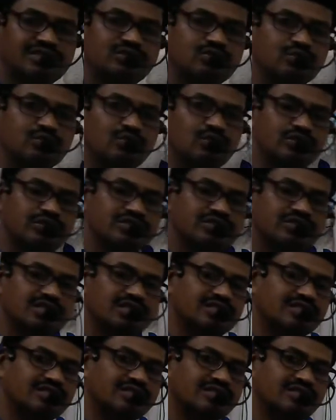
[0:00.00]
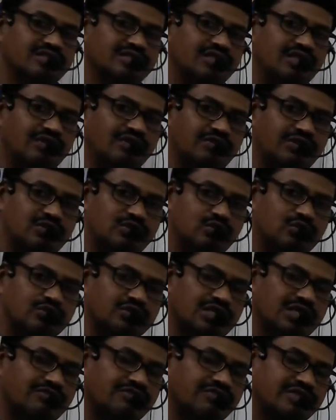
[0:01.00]
2 chlorines are there. For 2
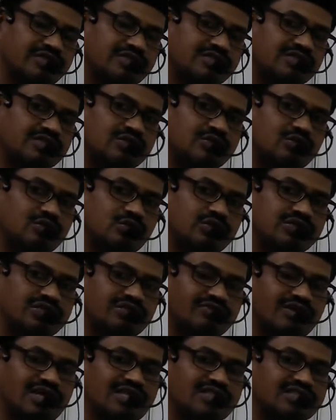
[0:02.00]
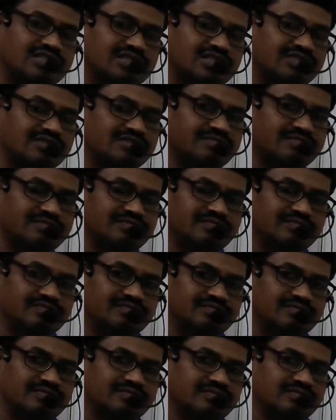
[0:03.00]
sulfurs, 2 is the valency.
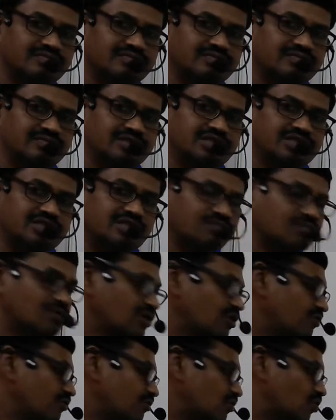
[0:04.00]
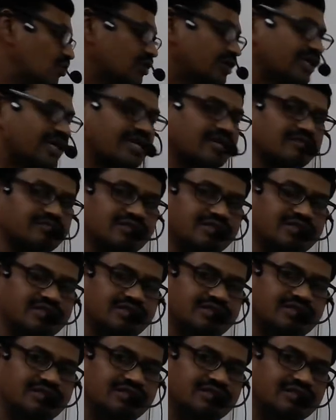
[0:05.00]
Because number of chlorine
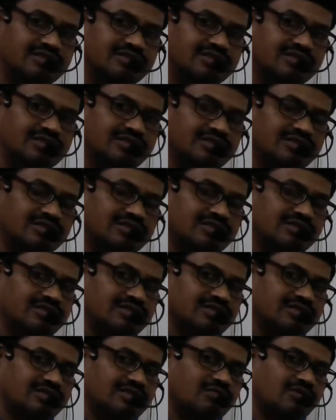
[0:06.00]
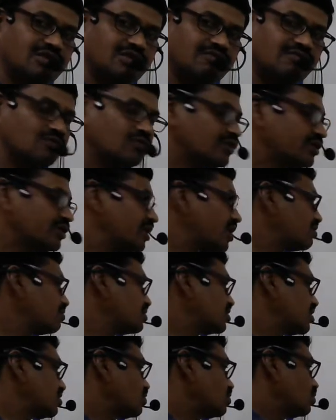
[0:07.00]
atoms. Number of chlorine atoms
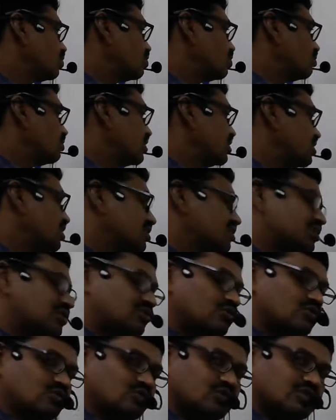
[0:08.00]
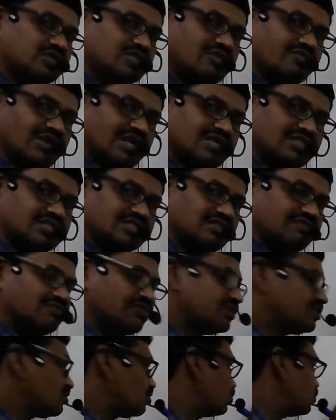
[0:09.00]
are 2, but this 2 is the valency for
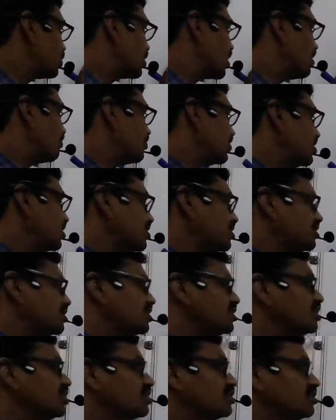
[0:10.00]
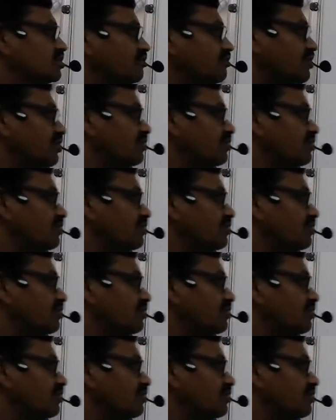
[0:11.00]
2 sulfurs. So for